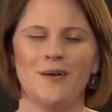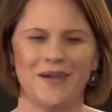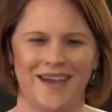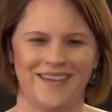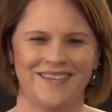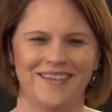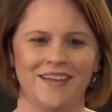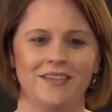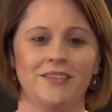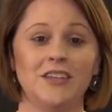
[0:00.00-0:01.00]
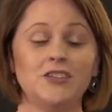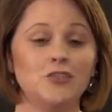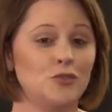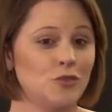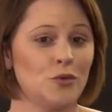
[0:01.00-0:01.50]
okay,
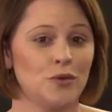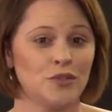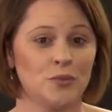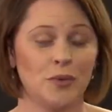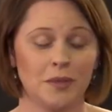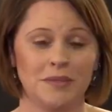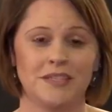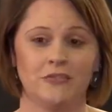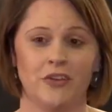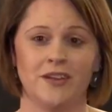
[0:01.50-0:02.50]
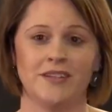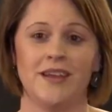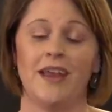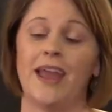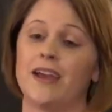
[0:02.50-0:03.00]
these new scores will be different
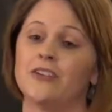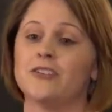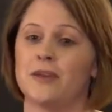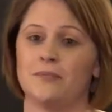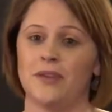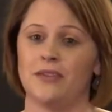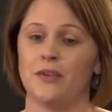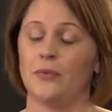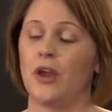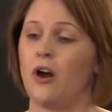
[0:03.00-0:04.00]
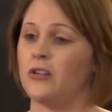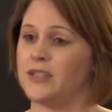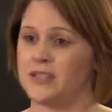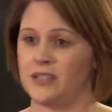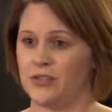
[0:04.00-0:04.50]
and are something that we all
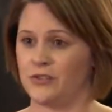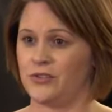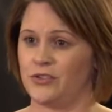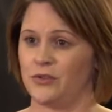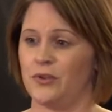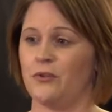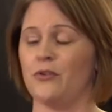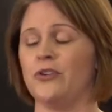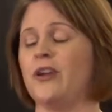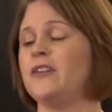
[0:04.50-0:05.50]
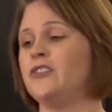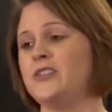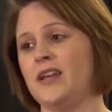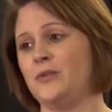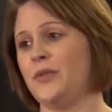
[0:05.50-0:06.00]
need to get used to in order to
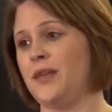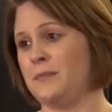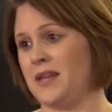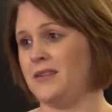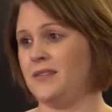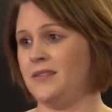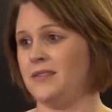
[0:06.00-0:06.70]
understand what they mean.